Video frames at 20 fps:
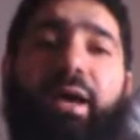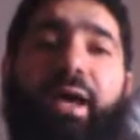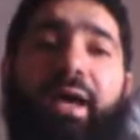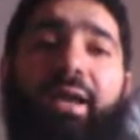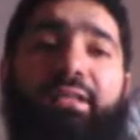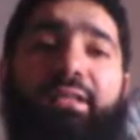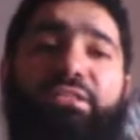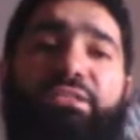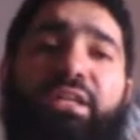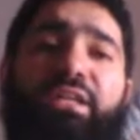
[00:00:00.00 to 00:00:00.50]
I
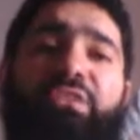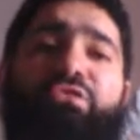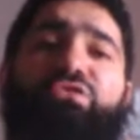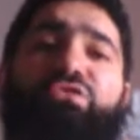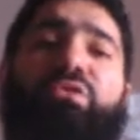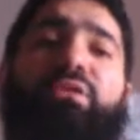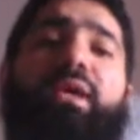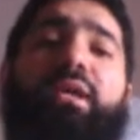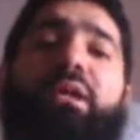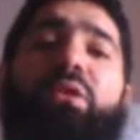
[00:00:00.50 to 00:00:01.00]
had a chance
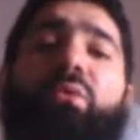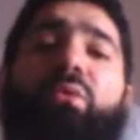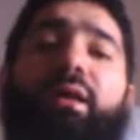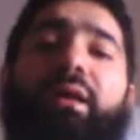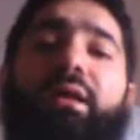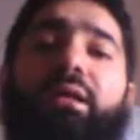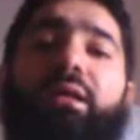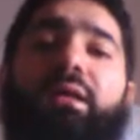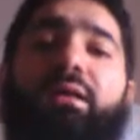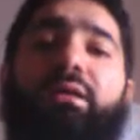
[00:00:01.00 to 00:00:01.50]
to get
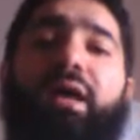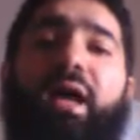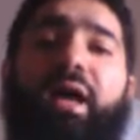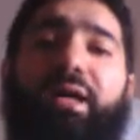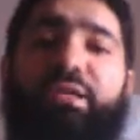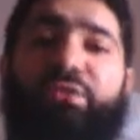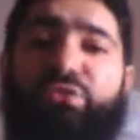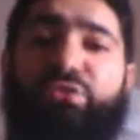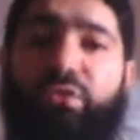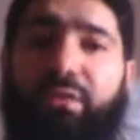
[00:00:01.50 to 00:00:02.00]
away
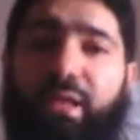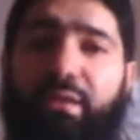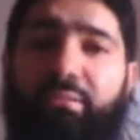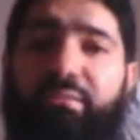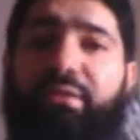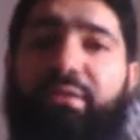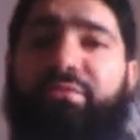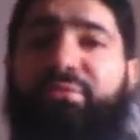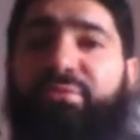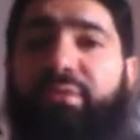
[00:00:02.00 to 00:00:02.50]
as you let
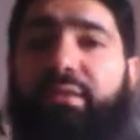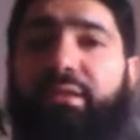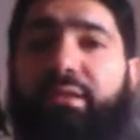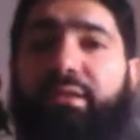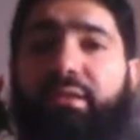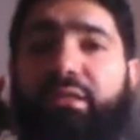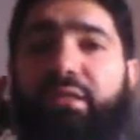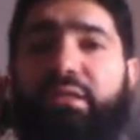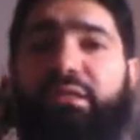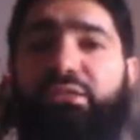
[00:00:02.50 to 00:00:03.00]
me free.